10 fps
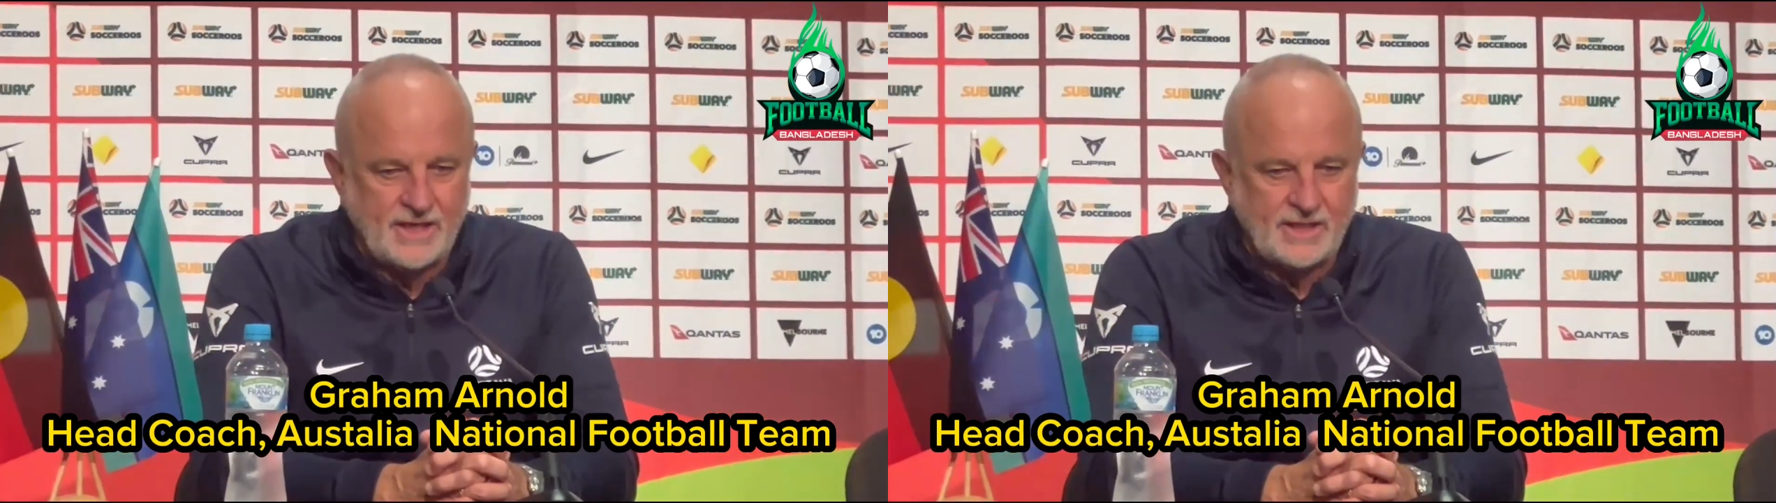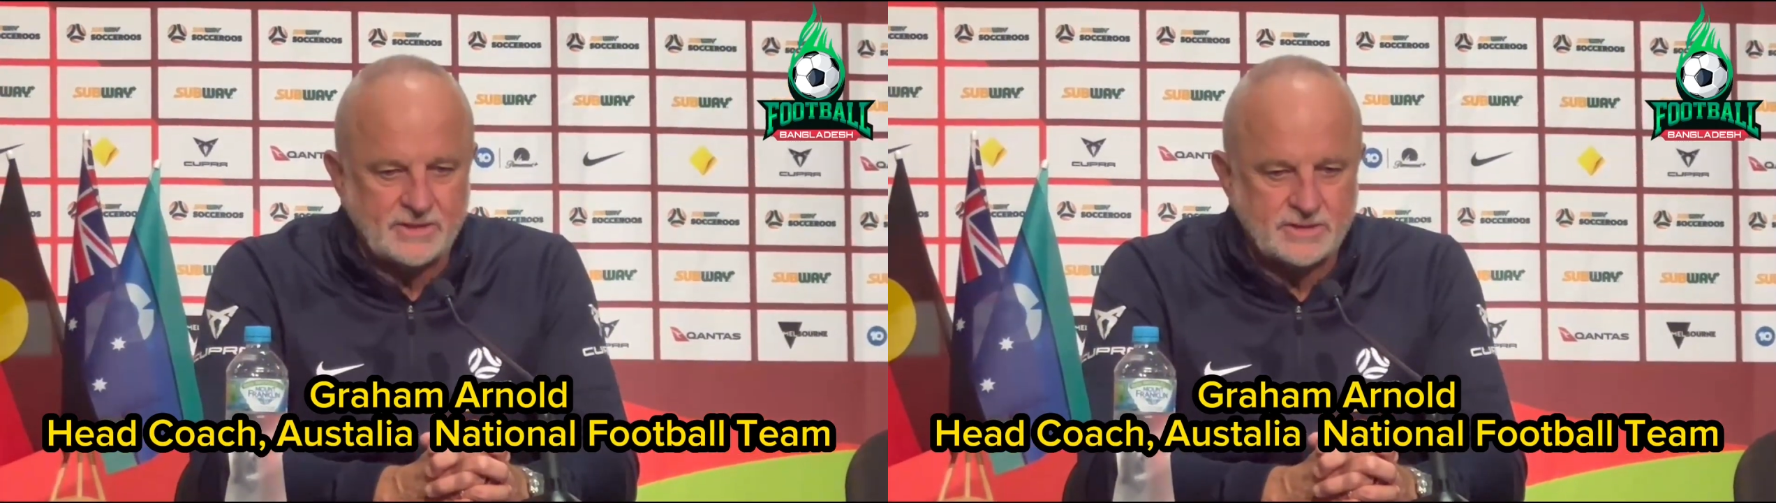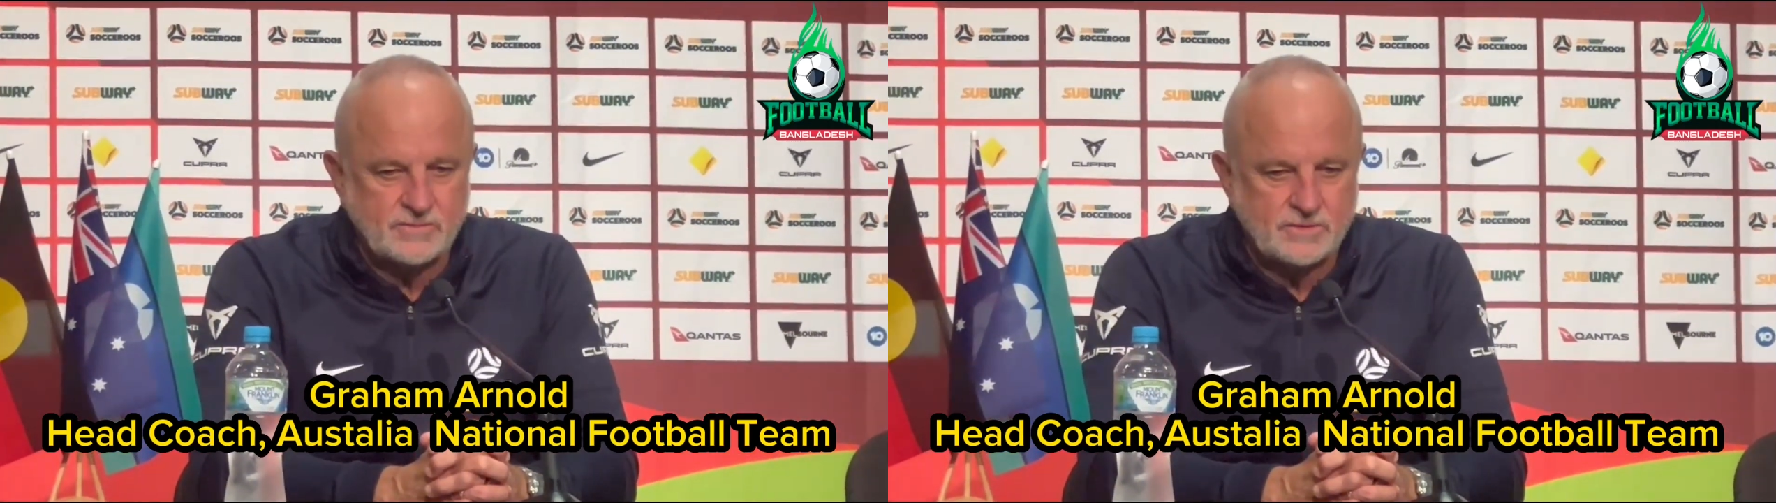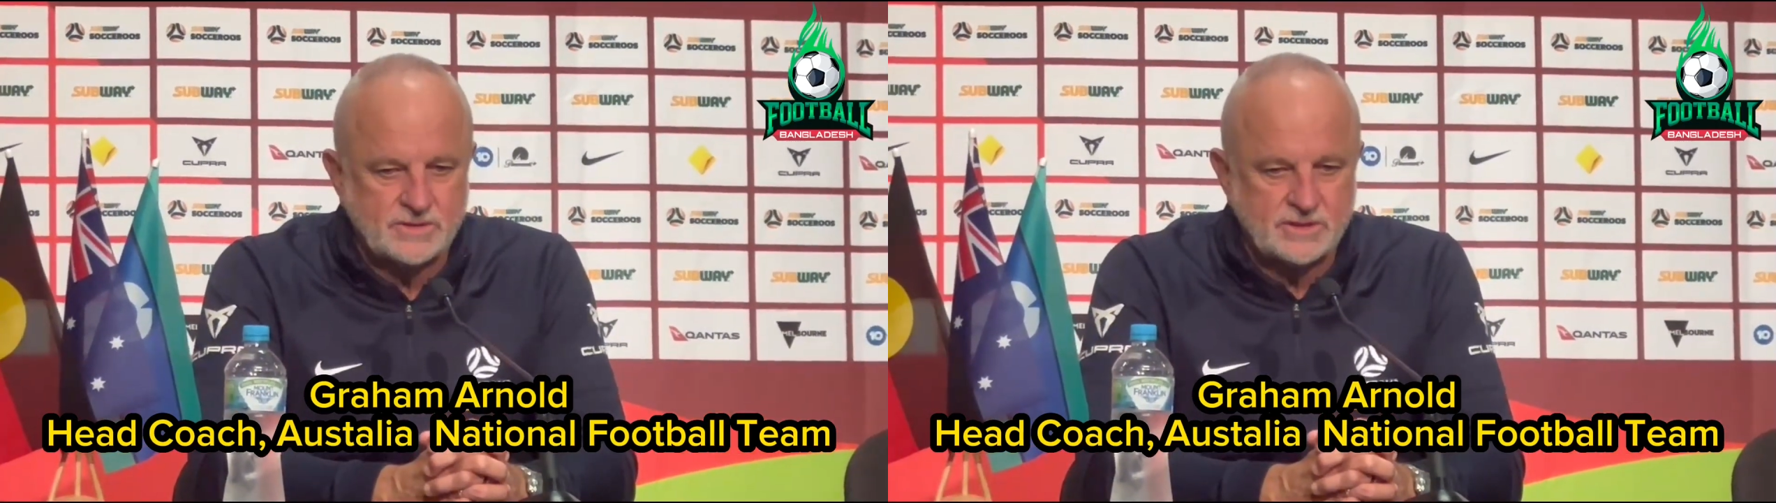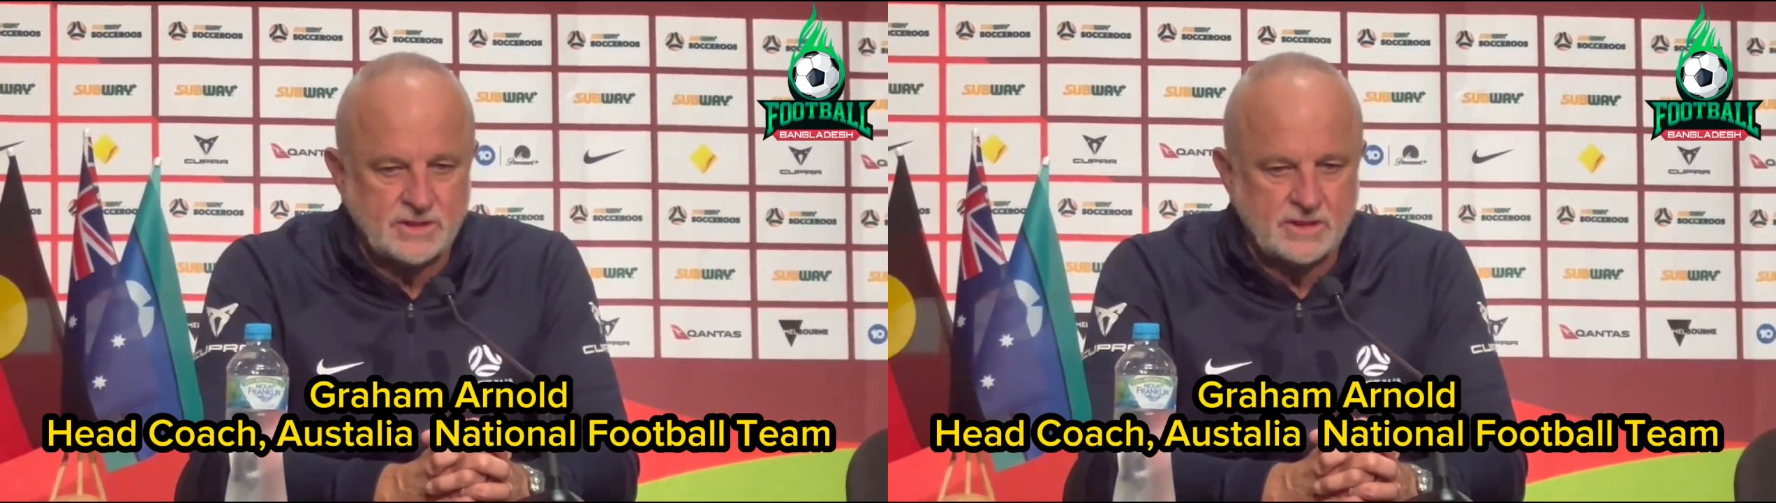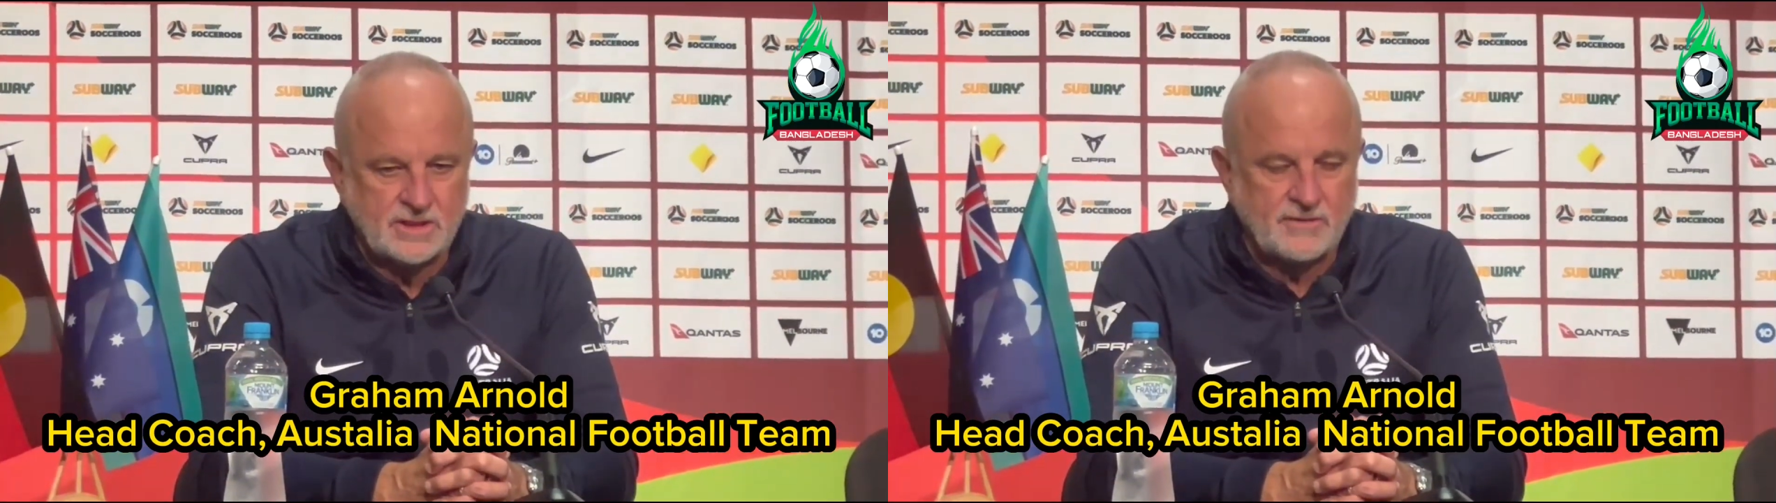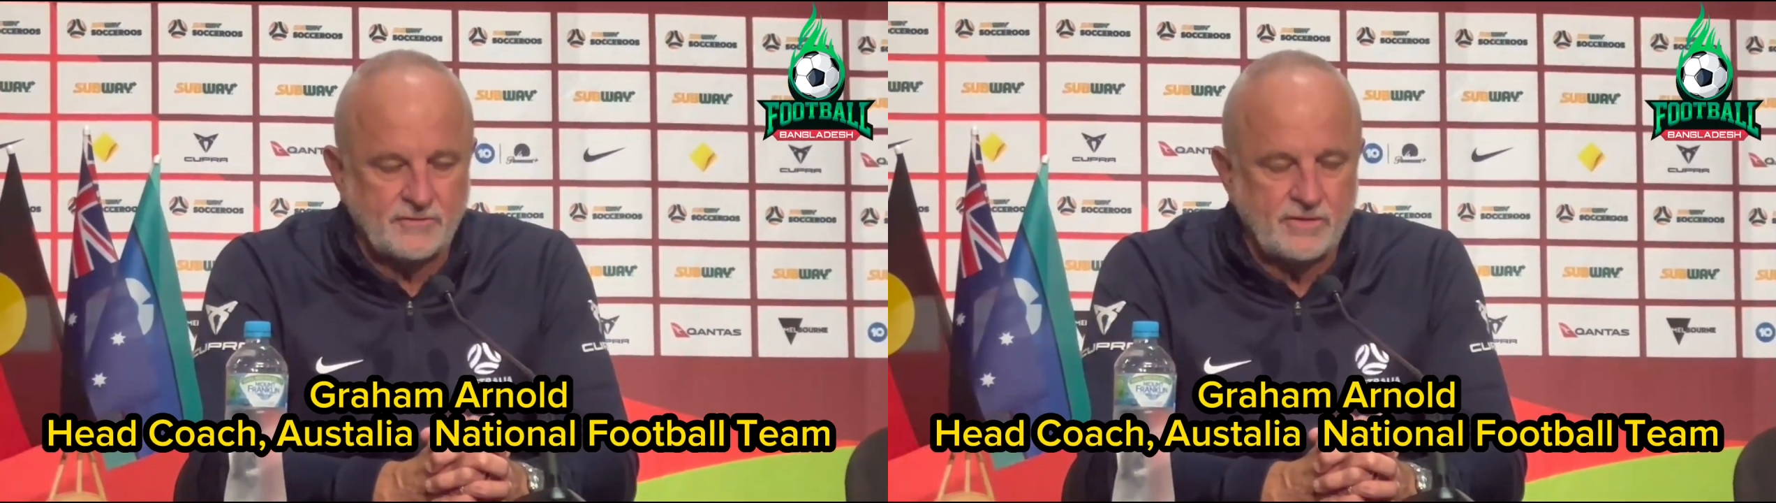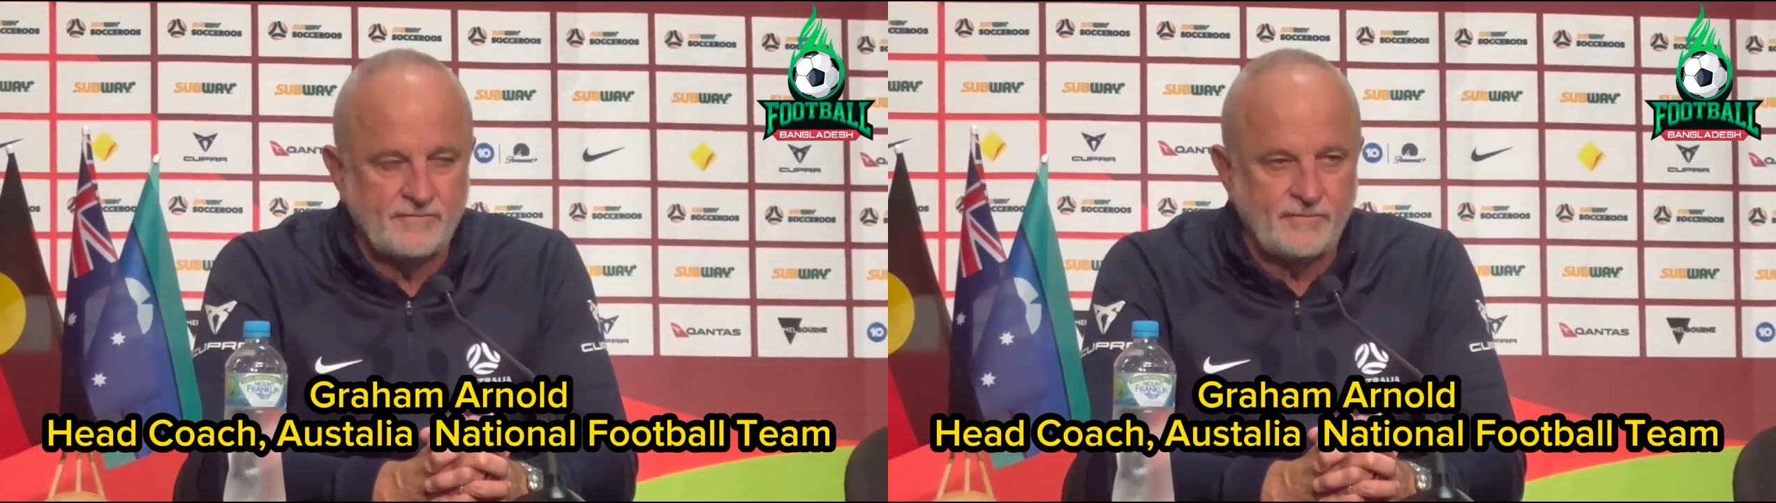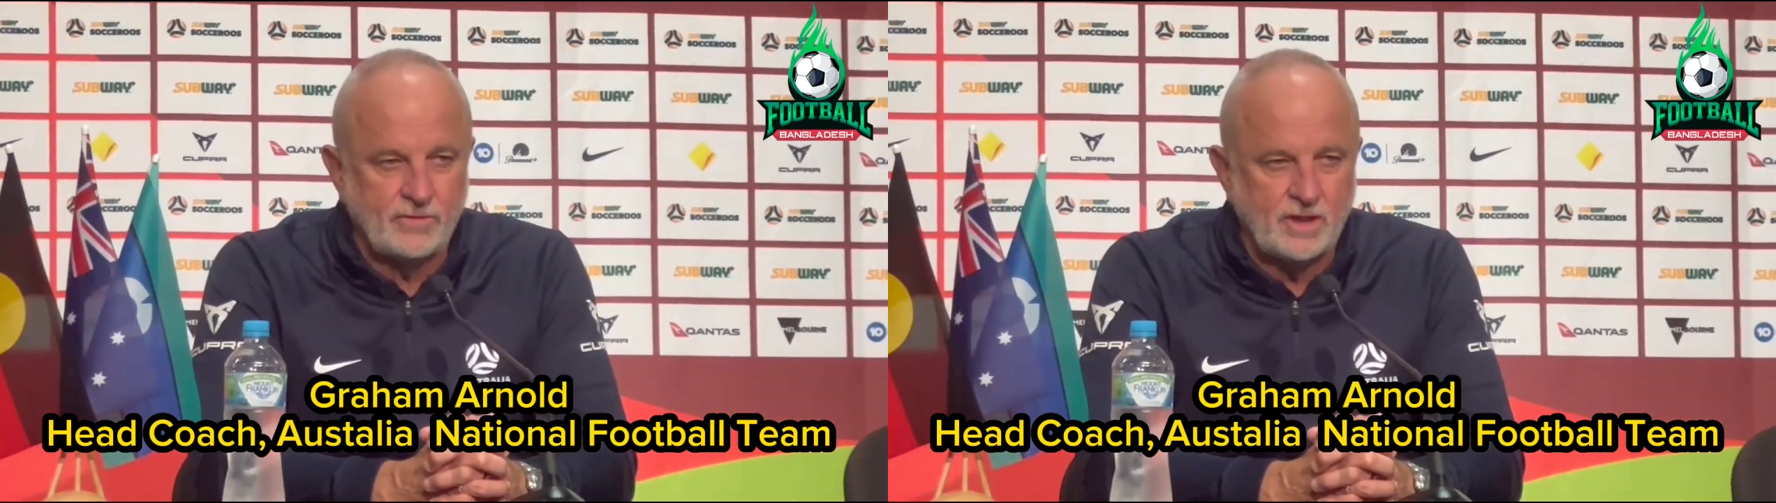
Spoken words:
ours was to get 3 or 4